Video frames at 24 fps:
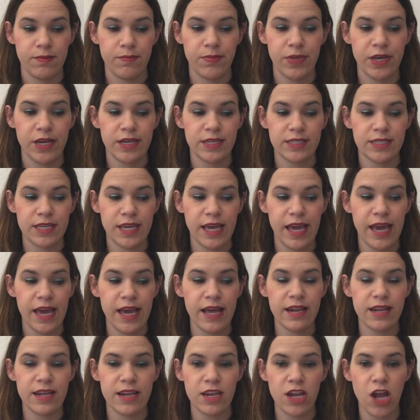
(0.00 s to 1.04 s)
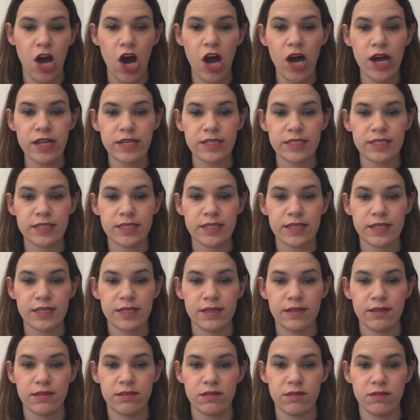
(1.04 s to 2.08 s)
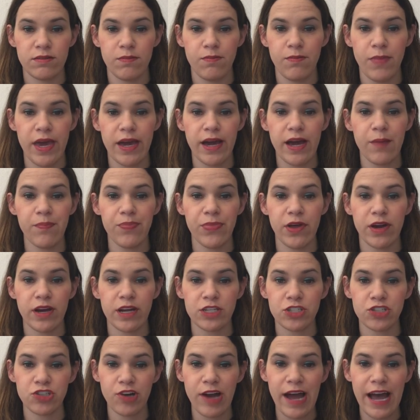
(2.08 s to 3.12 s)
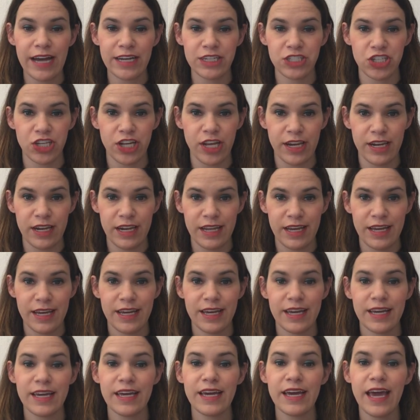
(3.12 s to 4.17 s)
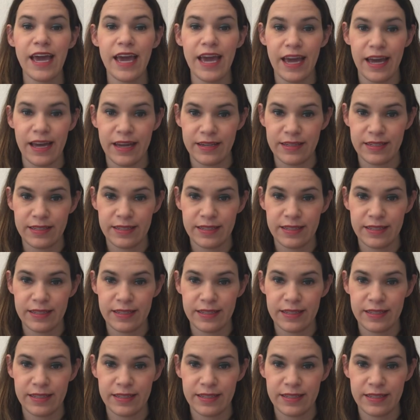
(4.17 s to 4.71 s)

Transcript: because can and not make up the contraction can't.